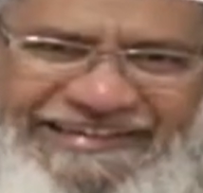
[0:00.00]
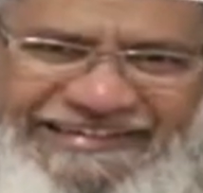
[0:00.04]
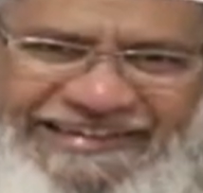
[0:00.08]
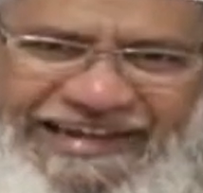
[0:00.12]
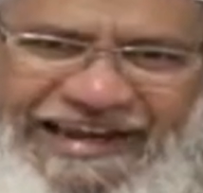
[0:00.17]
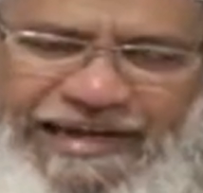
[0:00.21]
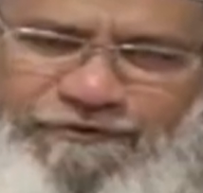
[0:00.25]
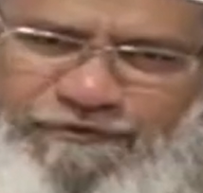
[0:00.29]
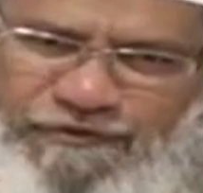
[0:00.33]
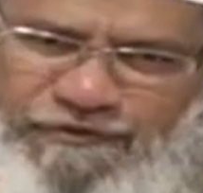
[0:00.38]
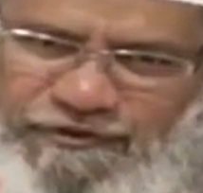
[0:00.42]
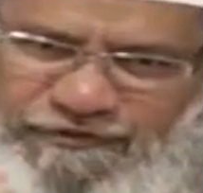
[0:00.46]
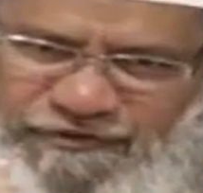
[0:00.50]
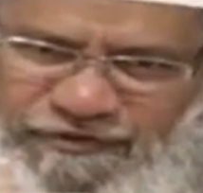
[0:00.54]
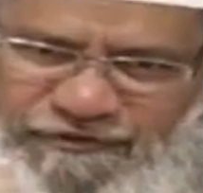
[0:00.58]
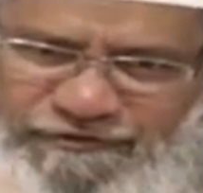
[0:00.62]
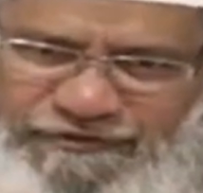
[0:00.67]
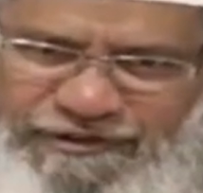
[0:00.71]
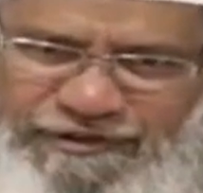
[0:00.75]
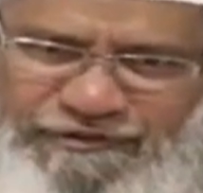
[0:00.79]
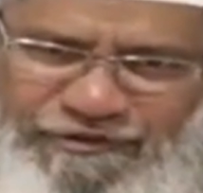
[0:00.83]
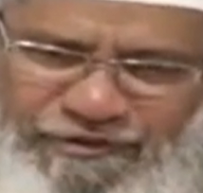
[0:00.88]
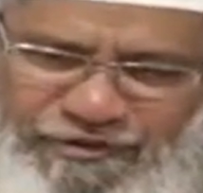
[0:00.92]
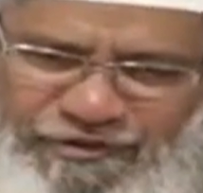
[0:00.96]
Start with
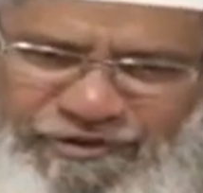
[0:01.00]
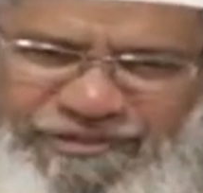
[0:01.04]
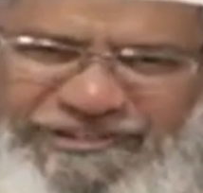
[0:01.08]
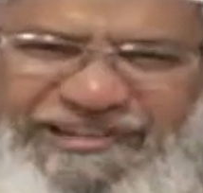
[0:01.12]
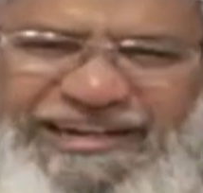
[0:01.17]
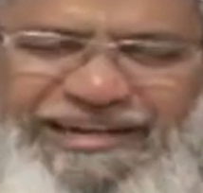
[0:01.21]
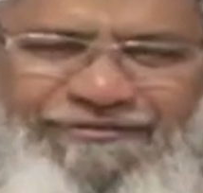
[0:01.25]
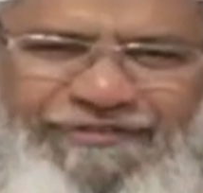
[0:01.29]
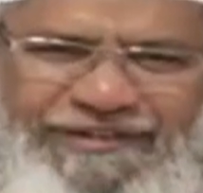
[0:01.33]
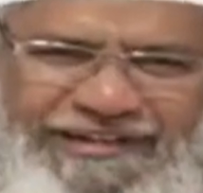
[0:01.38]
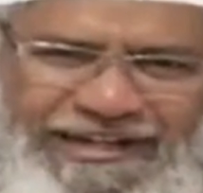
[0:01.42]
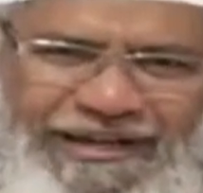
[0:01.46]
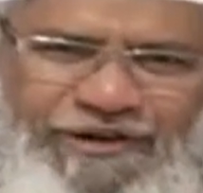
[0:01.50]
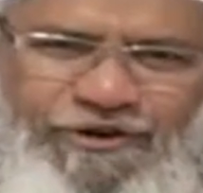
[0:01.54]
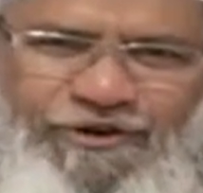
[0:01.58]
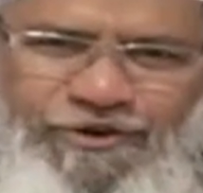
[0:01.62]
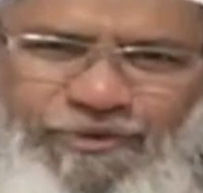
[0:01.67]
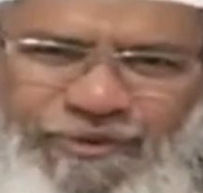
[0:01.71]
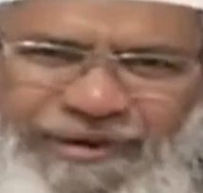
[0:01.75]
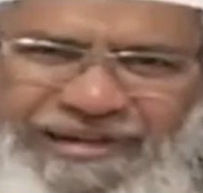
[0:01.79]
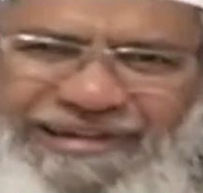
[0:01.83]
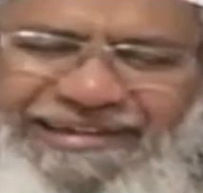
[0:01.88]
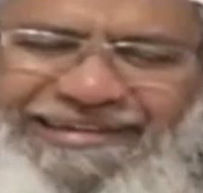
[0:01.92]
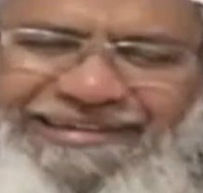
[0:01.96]
51, don't start with 10 or
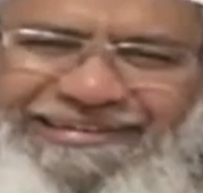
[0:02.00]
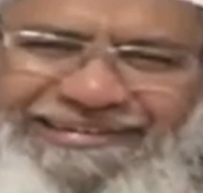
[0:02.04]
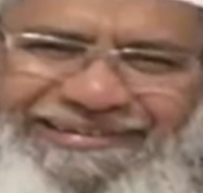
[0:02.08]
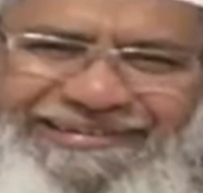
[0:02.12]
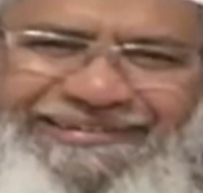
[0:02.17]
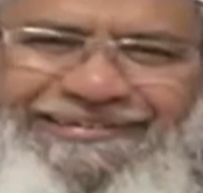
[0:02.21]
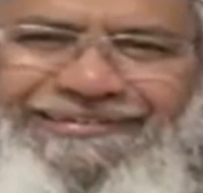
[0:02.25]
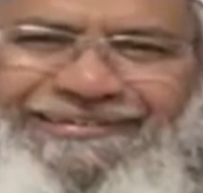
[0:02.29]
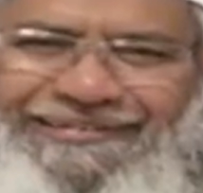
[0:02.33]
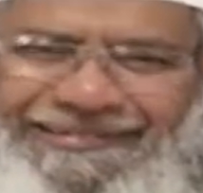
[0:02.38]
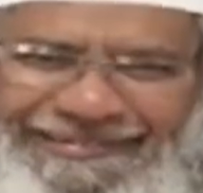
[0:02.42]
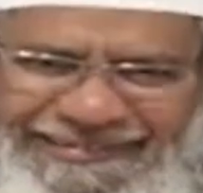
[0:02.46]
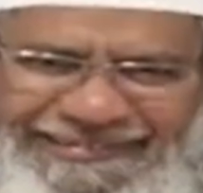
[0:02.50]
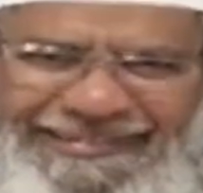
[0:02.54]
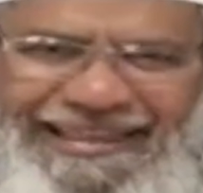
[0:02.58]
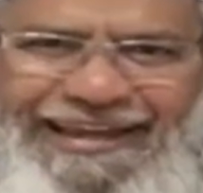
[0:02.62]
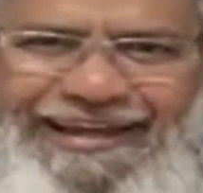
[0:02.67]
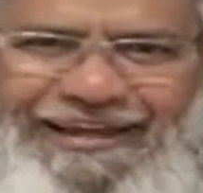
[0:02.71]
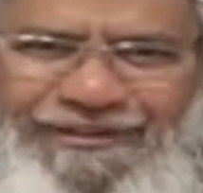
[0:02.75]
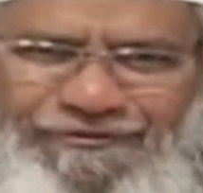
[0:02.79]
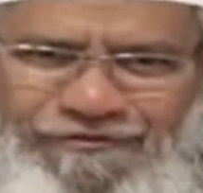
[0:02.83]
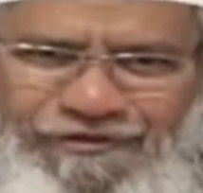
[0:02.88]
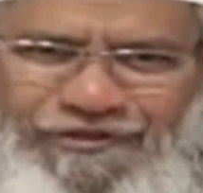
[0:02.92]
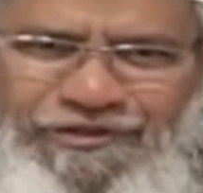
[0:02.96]
20.
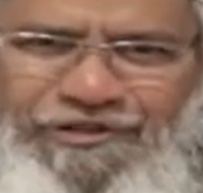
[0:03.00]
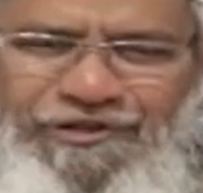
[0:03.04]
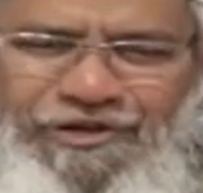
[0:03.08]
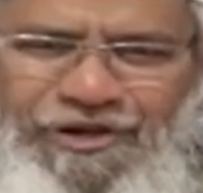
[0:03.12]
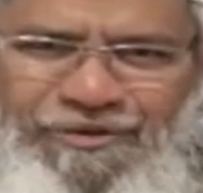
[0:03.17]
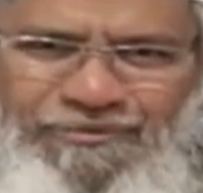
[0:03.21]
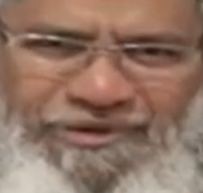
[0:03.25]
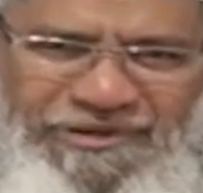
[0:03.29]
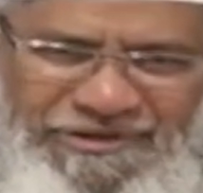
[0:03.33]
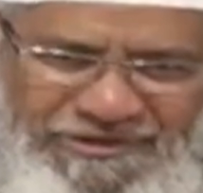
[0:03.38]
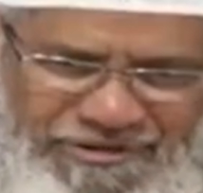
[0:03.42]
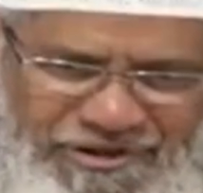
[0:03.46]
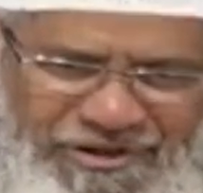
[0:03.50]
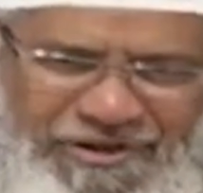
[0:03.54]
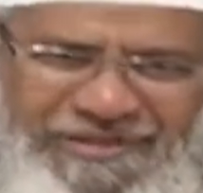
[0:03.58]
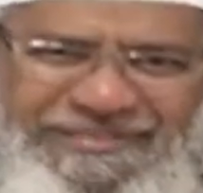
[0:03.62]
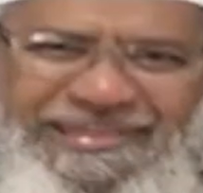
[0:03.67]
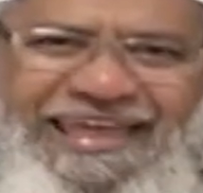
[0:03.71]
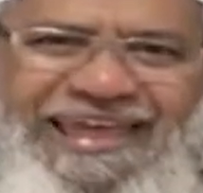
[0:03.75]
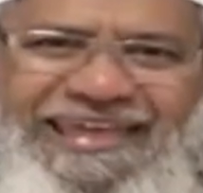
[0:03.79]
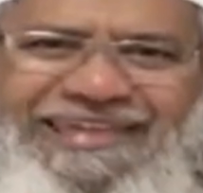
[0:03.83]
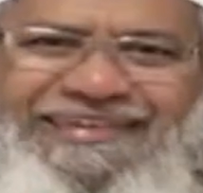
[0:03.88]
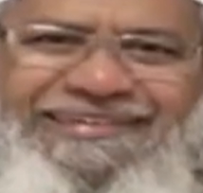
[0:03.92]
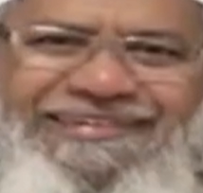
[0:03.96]
That is for the normal. You are a
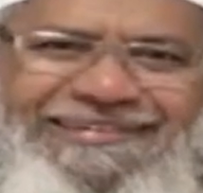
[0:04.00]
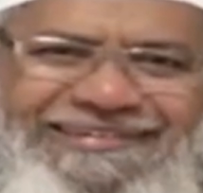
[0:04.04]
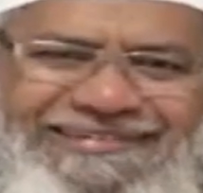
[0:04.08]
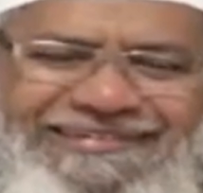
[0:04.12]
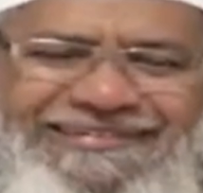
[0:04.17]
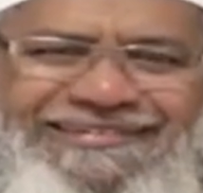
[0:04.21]
dai.